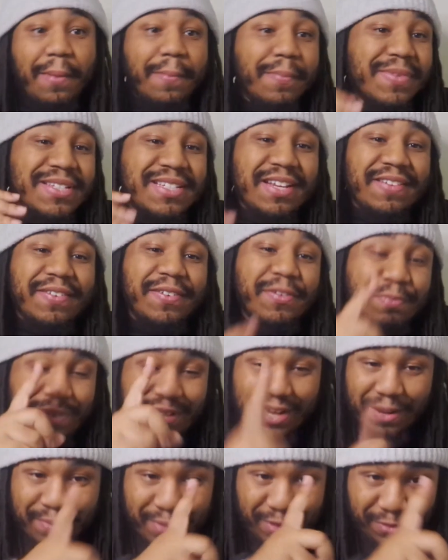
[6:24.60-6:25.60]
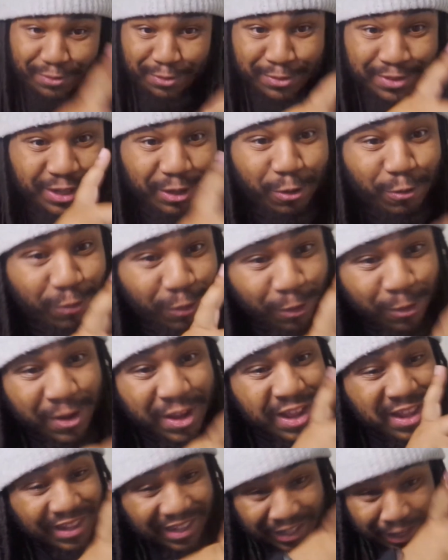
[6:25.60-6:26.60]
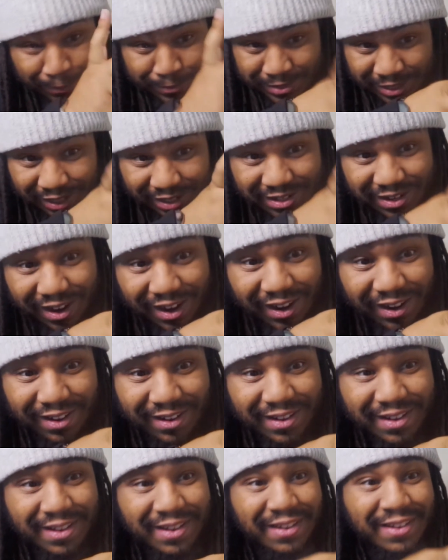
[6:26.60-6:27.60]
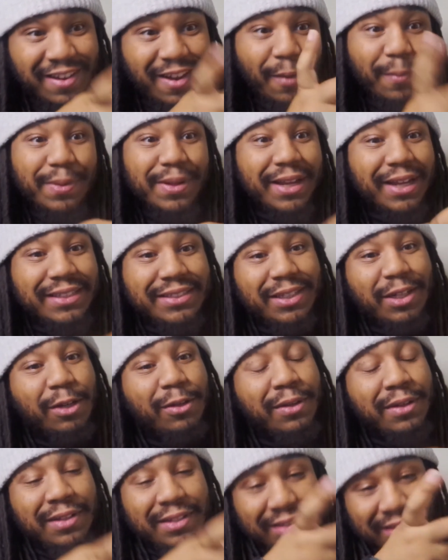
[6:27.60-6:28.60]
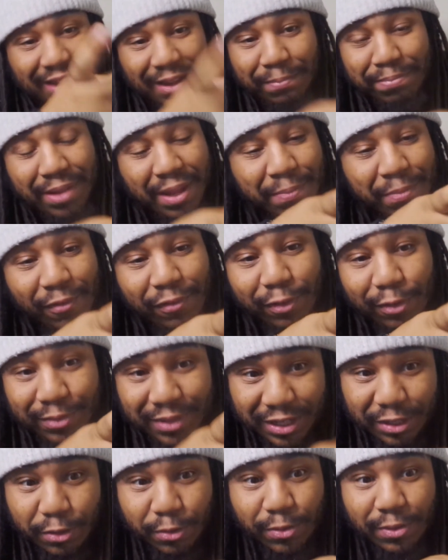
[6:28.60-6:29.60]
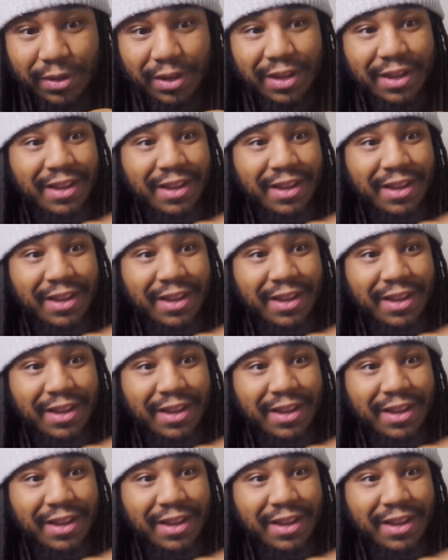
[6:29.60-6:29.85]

But CG playing that Buffalo nickel role. I kept telling y'all a couple years ago, let him play Buffalo nickel.